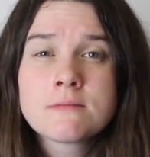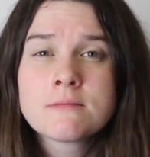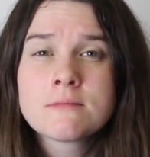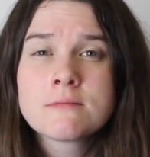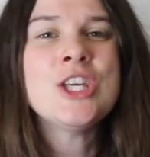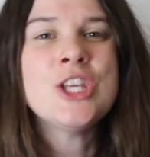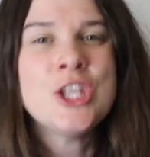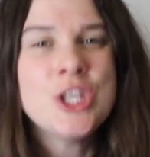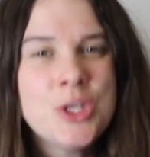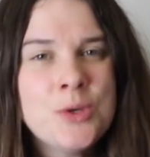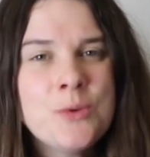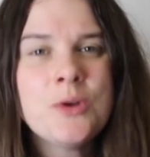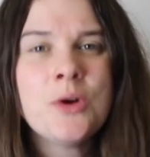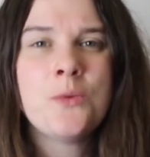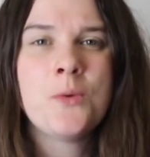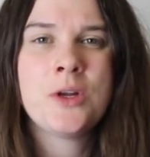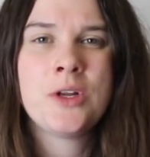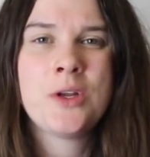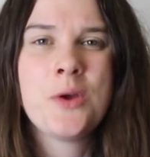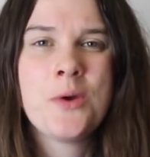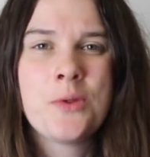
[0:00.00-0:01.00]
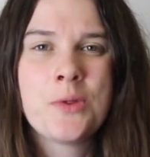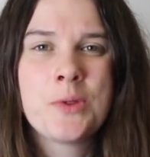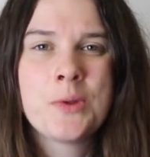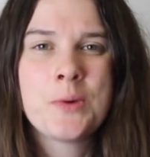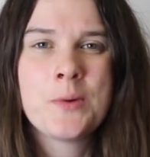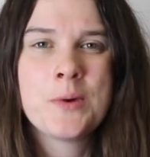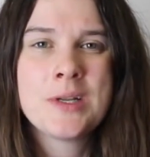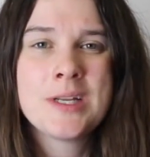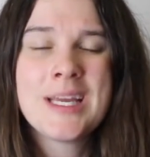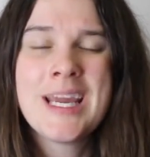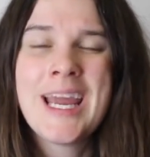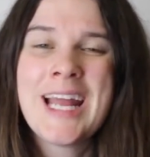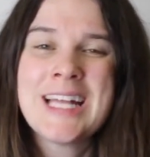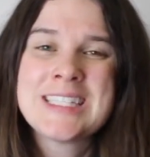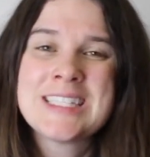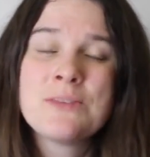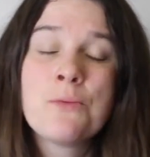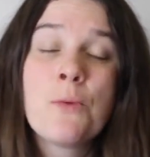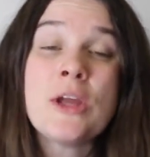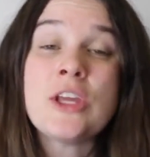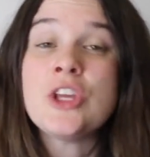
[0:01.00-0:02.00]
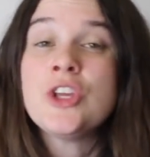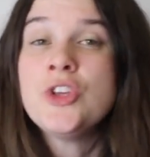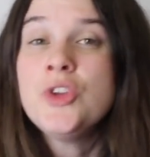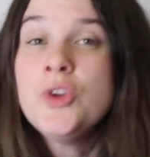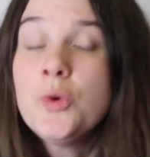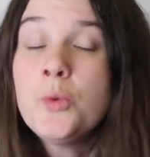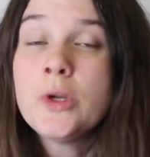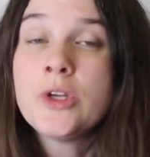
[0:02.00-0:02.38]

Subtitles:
You don't want to go through it. It's what you